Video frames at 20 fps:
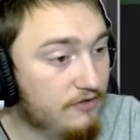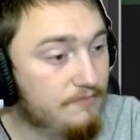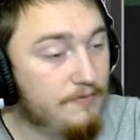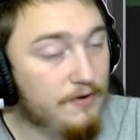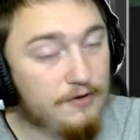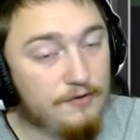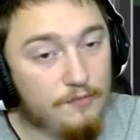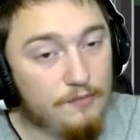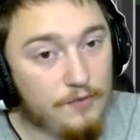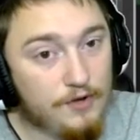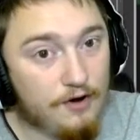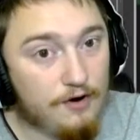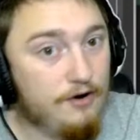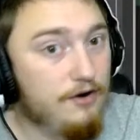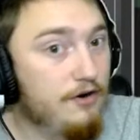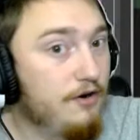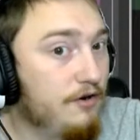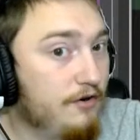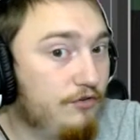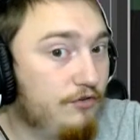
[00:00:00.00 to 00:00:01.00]
but we
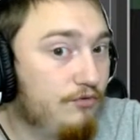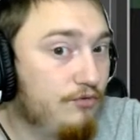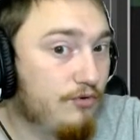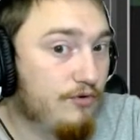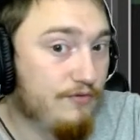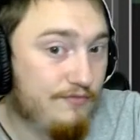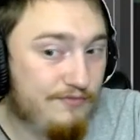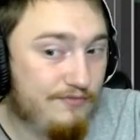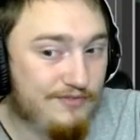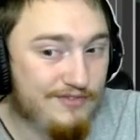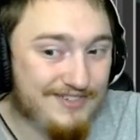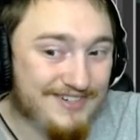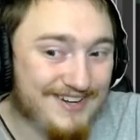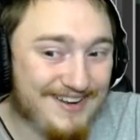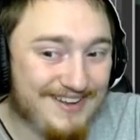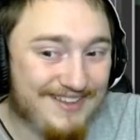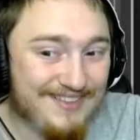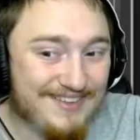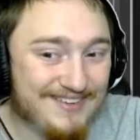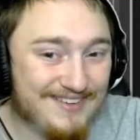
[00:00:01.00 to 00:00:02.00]
are sort of
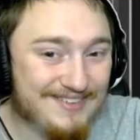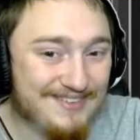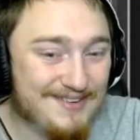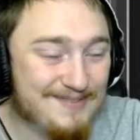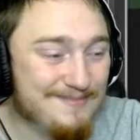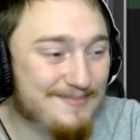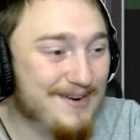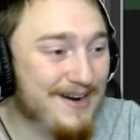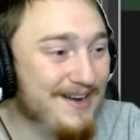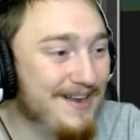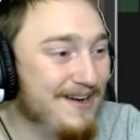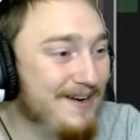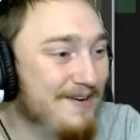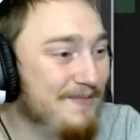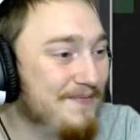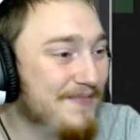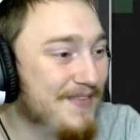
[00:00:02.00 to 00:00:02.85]
cheating the system right now.